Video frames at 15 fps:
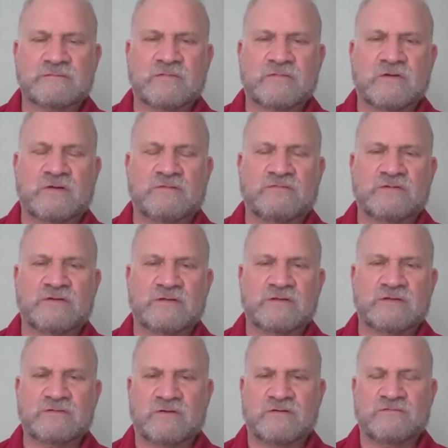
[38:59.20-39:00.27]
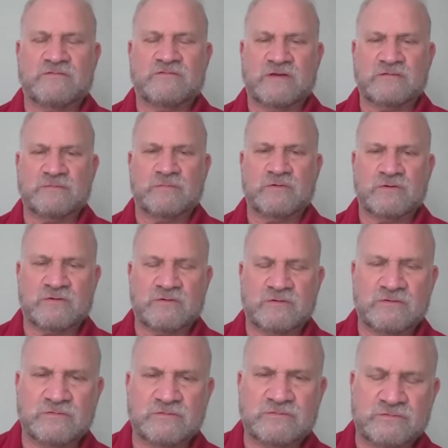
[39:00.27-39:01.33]
wherever it is, on Facebook or
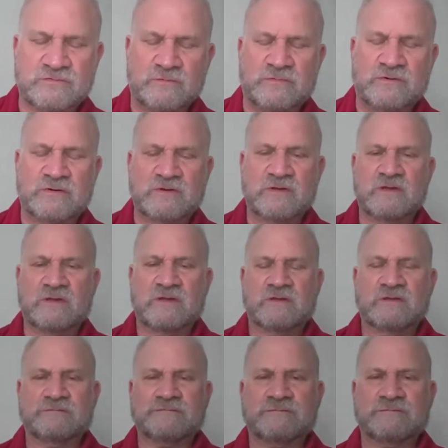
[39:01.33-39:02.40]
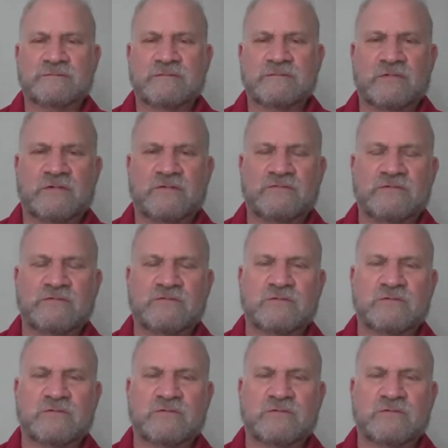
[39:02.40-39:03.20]
YouTube, wherever it's